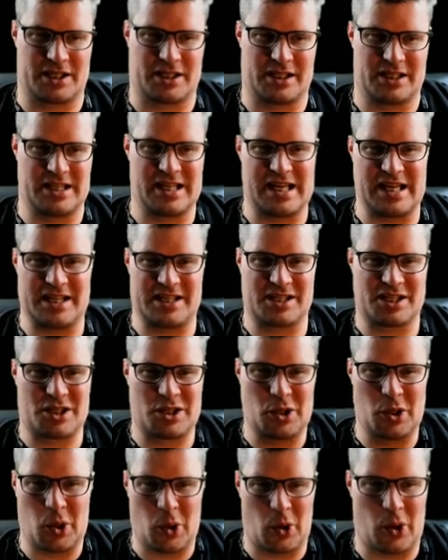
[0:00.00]
these
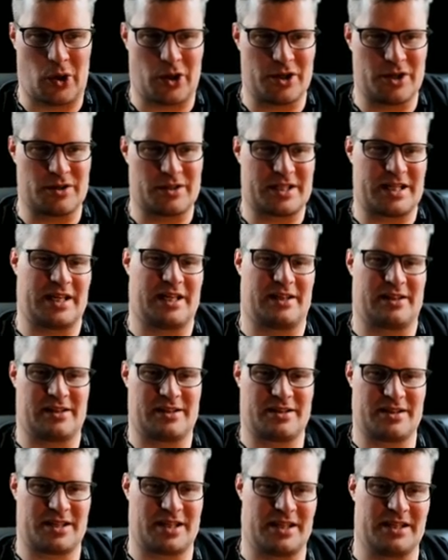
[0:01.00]

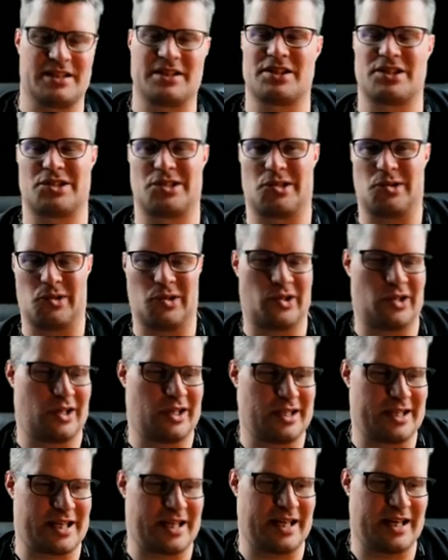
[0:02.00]
Coreutils
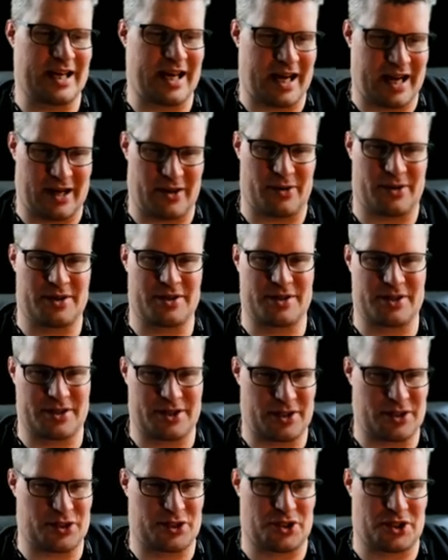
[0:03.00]
installed in our
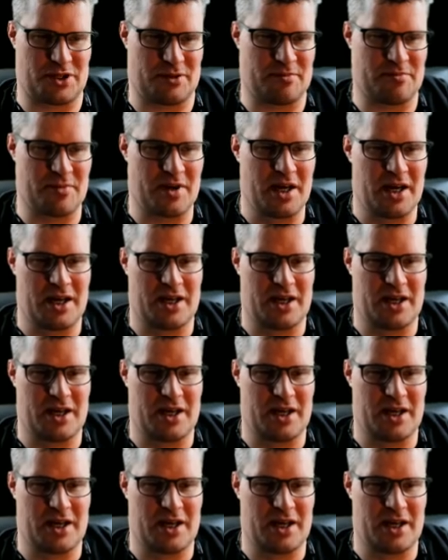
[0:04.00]
system